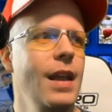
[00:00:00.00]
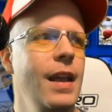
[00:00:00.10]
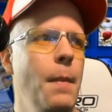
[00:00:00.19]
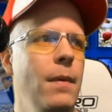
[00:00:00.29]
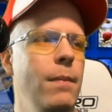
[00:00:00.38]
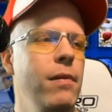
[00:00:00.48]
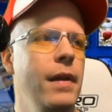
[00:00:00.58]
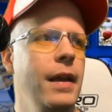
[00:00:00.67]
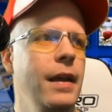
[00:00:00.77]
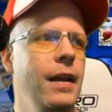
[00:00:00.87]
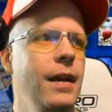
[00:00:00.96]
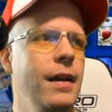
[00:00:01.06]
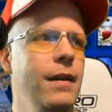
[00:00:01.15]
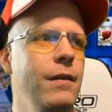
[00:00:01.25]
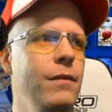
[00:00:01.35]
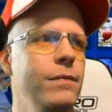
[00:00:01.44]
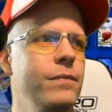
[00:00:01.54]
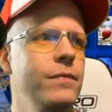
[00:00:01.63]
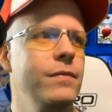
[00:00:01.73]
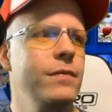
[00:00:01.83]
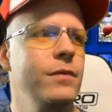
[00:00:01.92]
yeah, I remember playing uh,
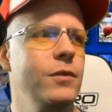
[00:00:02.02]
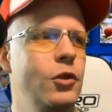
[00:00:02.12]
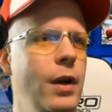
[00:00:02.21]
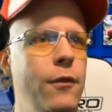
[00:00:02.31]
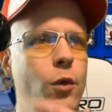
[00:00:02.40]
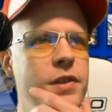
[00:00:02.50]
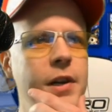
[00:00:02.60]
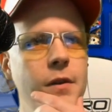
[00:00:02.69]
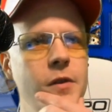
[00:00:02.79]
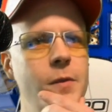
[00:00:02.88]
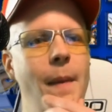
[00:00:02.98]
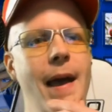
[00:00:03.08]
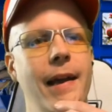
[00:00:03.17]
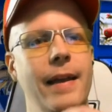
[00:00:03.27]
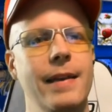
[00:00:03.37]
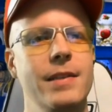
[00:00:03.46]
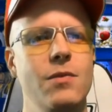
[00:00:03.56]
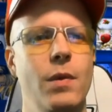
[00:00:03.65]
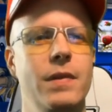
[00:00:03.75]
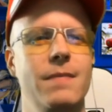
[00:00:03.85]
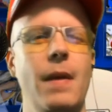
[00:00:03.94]
Triforce Heroes back. I guess
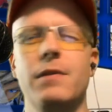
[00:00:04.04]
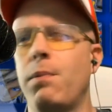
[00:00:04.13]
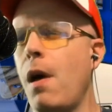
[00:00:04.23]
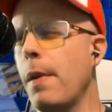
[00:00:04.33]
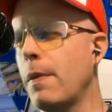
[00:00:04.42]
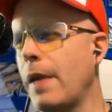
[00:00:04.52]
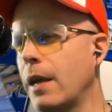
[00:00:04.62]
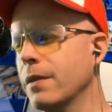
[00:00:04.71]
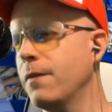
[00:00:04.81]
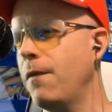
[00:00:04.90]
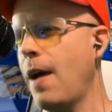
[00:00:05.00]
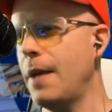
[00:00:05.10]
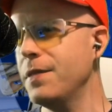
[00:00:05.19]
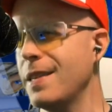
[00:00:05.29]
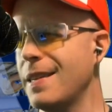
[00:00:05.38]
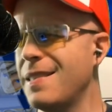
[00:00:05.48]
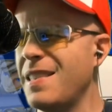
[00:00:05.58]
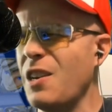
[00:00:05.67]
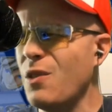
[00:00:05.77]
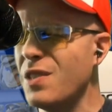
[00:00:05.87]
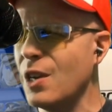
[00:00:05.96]
was, was probably like five, six
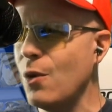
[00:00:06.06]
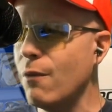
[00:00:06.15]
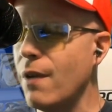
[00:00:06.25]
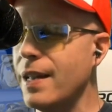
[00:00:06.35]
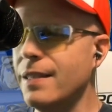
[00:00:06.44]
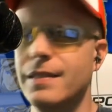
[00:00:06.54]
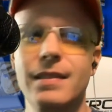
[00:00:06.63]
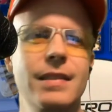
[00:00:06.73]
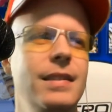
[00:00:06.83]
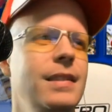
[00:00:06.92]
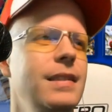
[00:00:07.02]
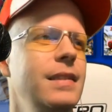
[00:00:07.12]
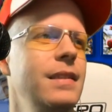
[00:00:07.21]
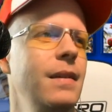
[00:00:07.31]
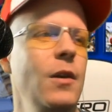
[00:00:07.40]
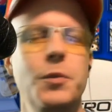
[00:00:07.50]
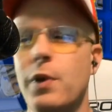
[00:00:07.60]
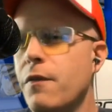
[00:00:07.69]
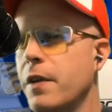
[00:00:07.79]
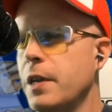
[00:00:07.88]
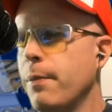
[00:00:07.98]
years ago already. That was
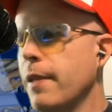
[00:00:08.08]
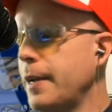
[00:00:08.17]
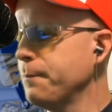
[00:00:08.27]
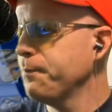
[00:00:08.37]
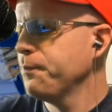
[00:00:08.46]
pretty fun wow. to play